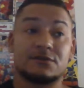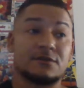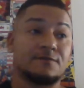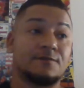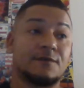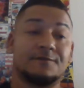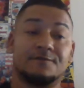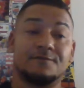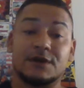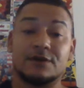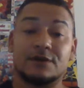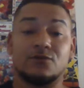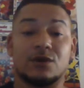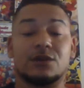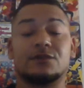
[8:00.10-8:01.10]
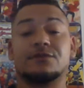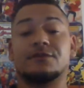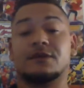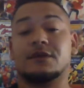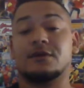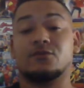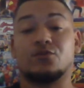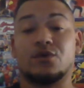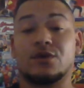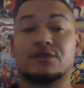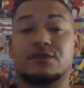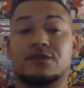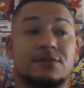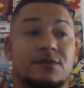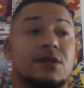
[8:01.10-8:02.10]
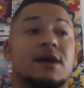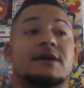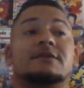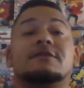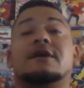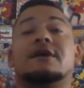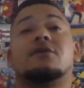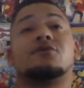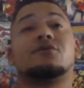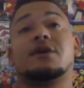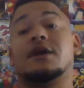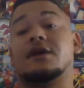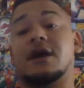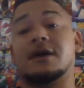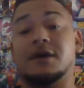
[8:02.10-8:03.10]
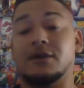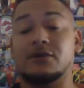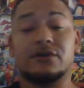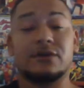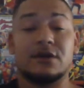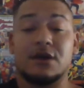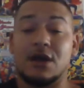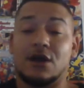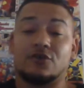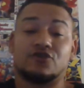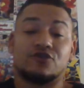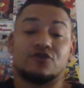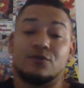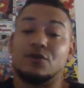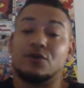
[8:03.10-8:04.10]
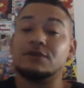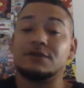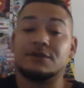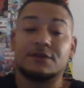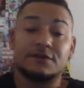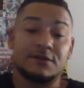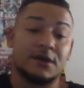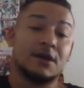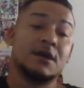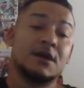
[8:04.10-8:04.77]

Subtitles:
if I find one thing, one slight, I don't care, and I don't care how small it is.